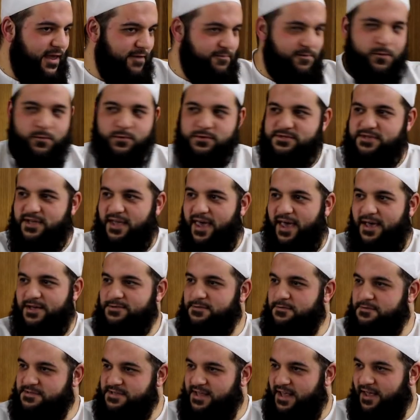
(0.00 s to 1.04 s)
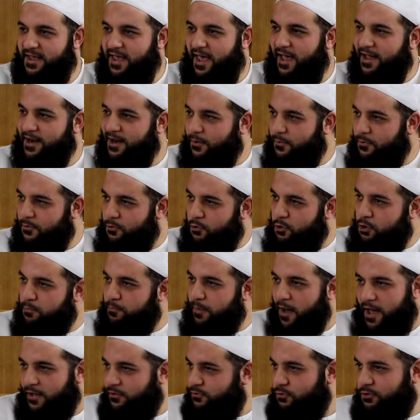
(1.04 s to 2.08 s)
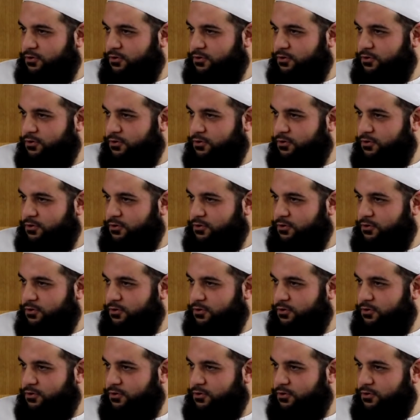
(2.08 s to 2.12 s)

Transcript: If it was the case of saying hello and goodbye,